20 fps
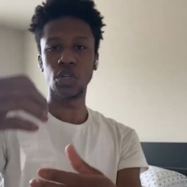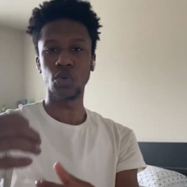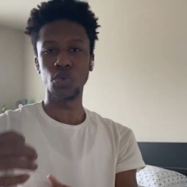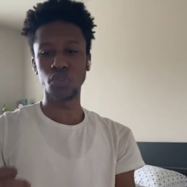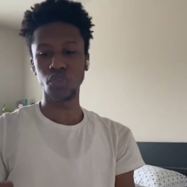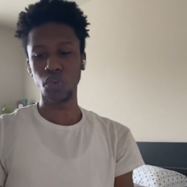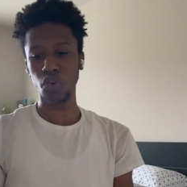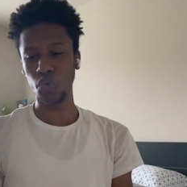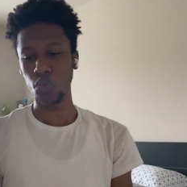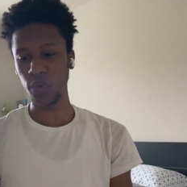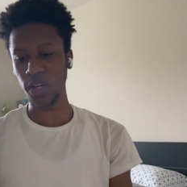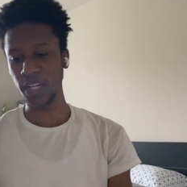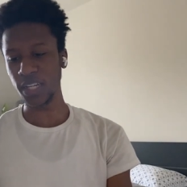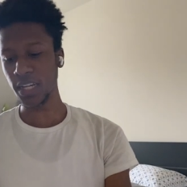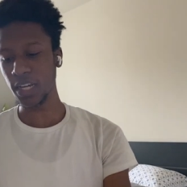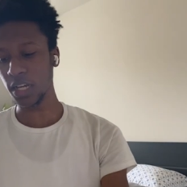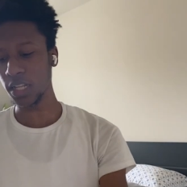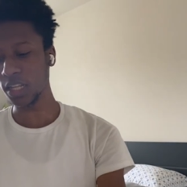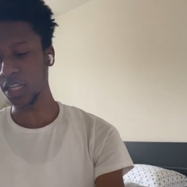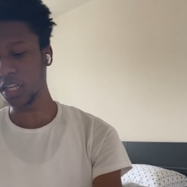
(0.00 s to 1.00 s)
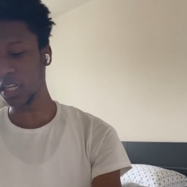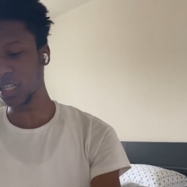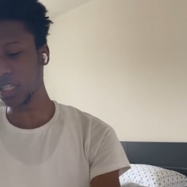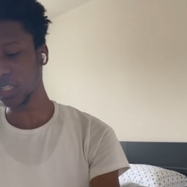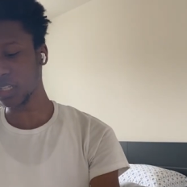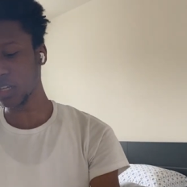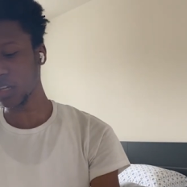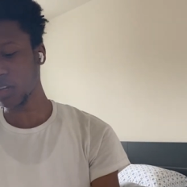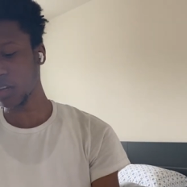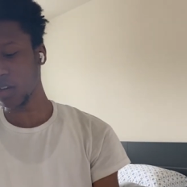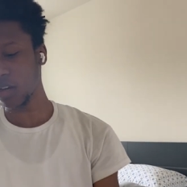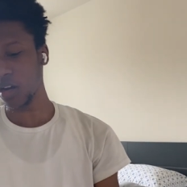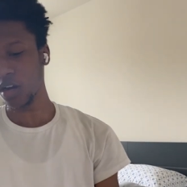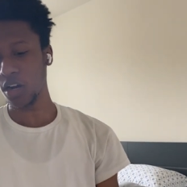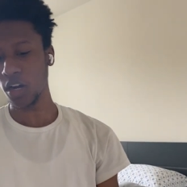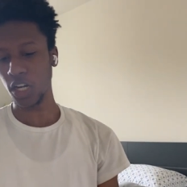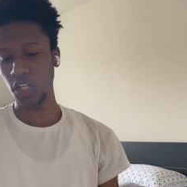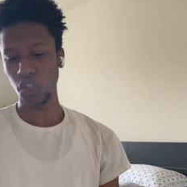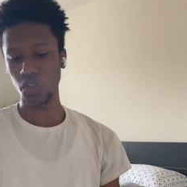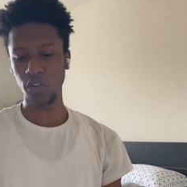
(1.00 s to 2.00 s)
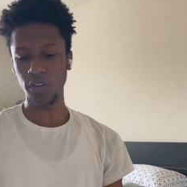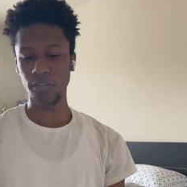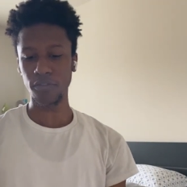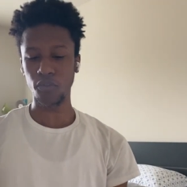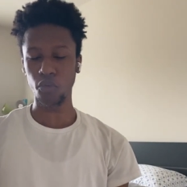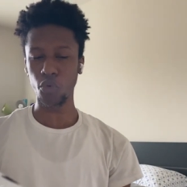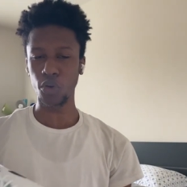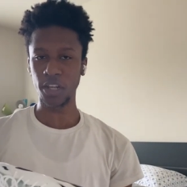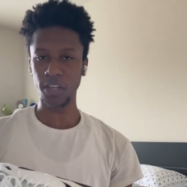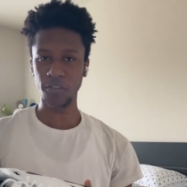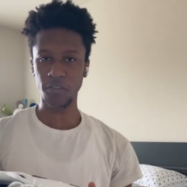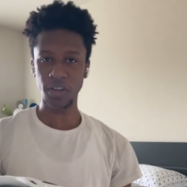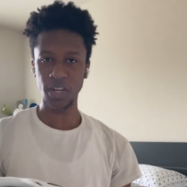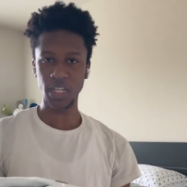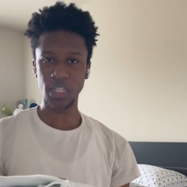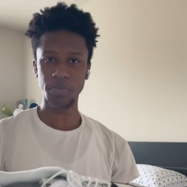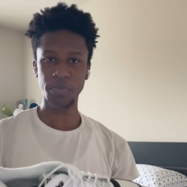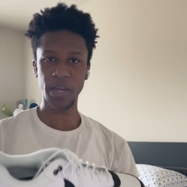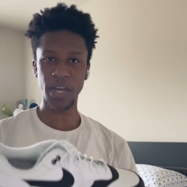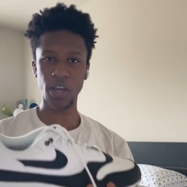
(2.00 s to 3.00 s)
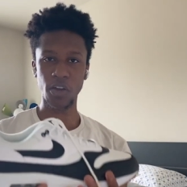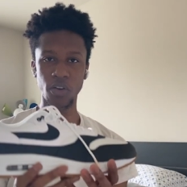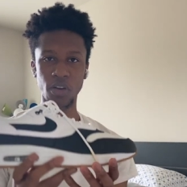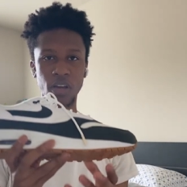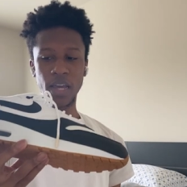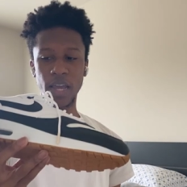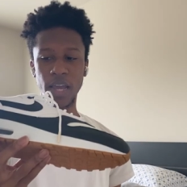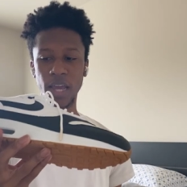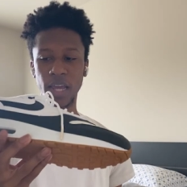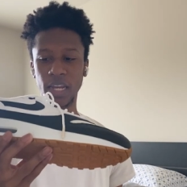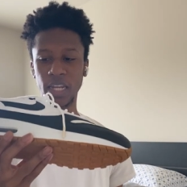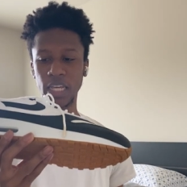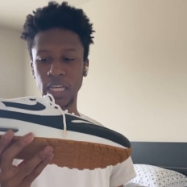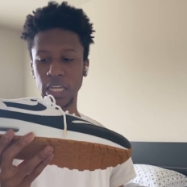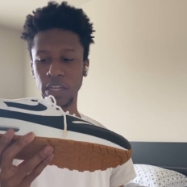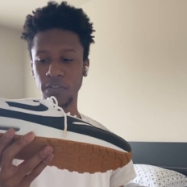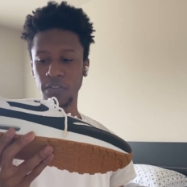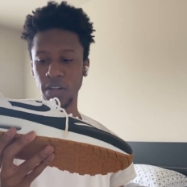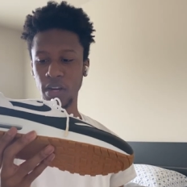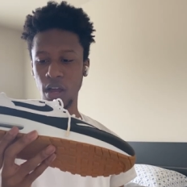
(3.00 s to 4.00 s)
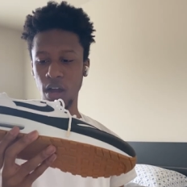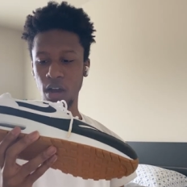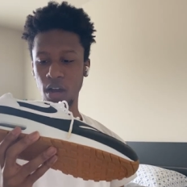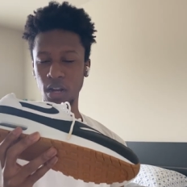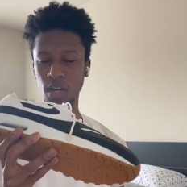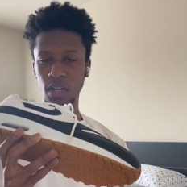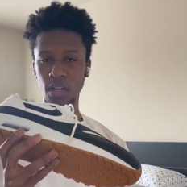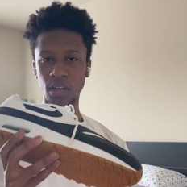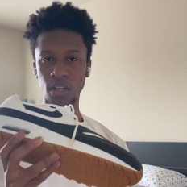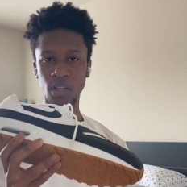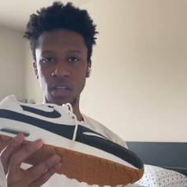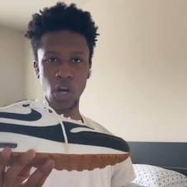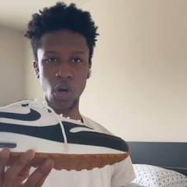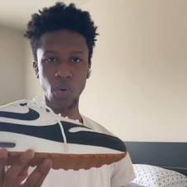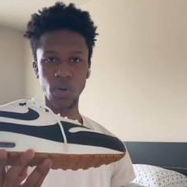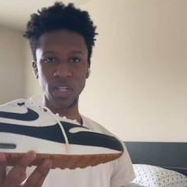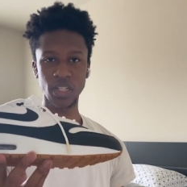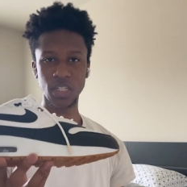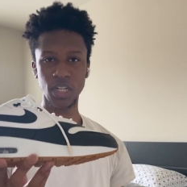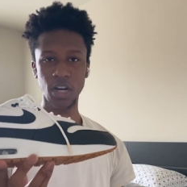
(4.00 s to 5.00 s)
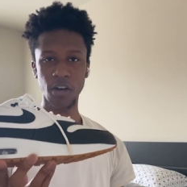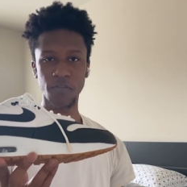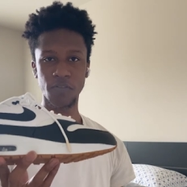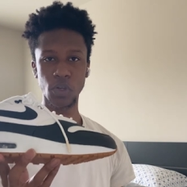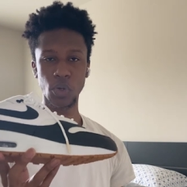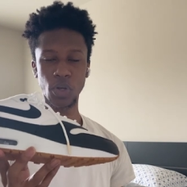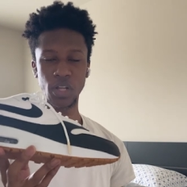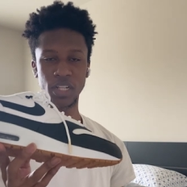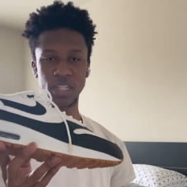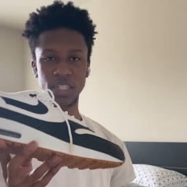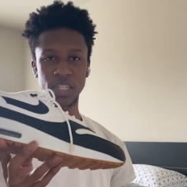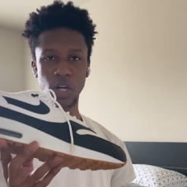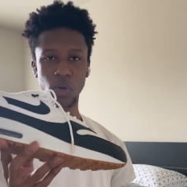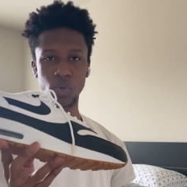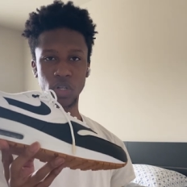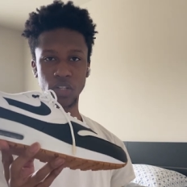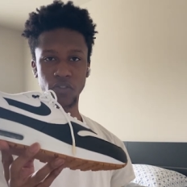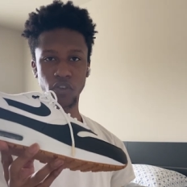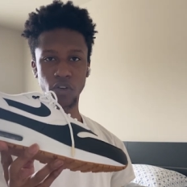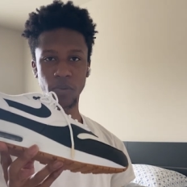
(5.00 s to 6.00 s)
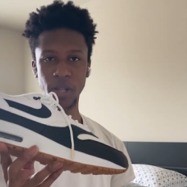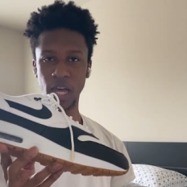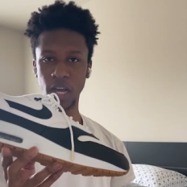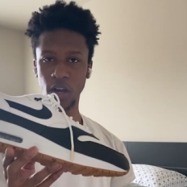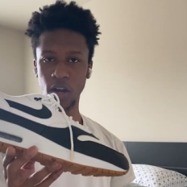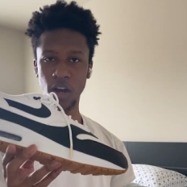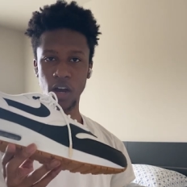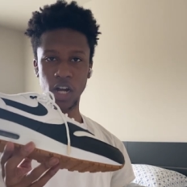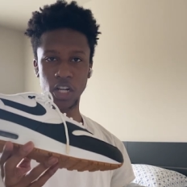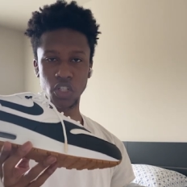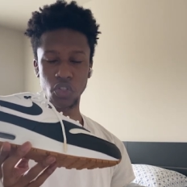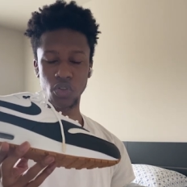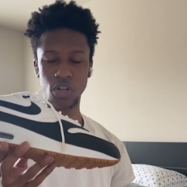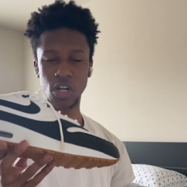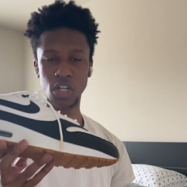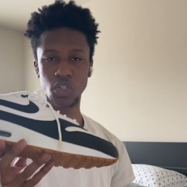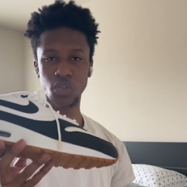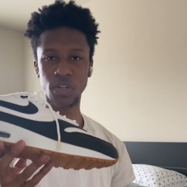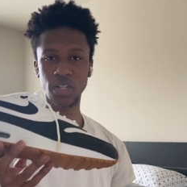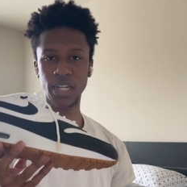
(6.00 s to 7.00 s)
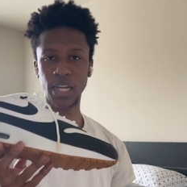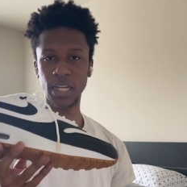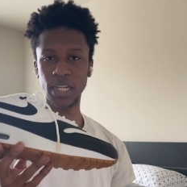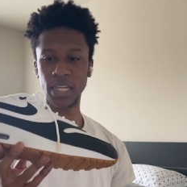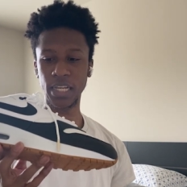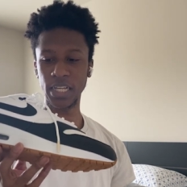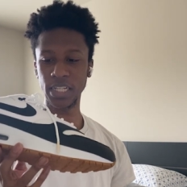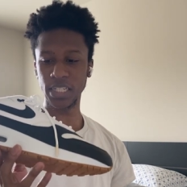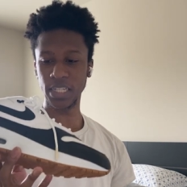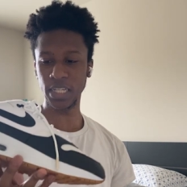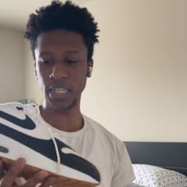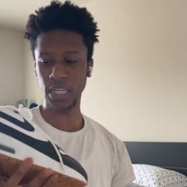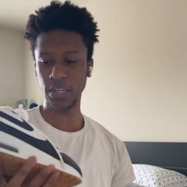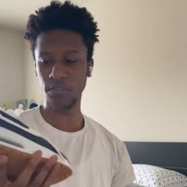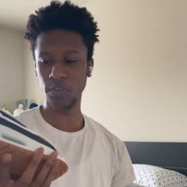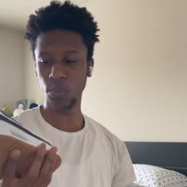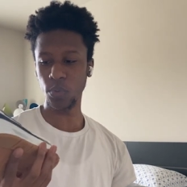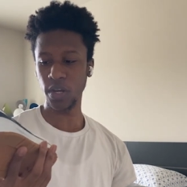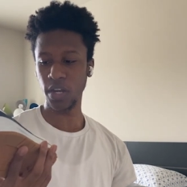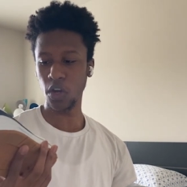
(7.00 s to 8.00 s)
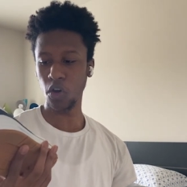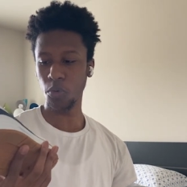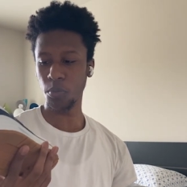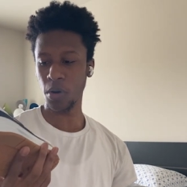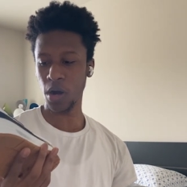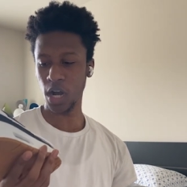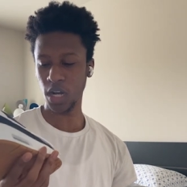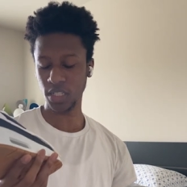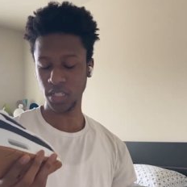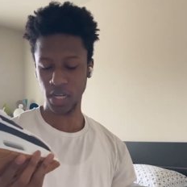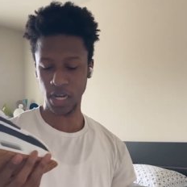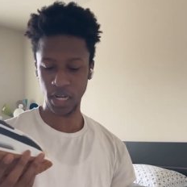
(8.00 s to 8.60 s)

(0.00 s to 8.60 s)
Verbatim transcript: Usual retail is one hundred forty for this pair, and even on GOAT and stuff you can sell these for like one hundred, one ten easy, even with no box.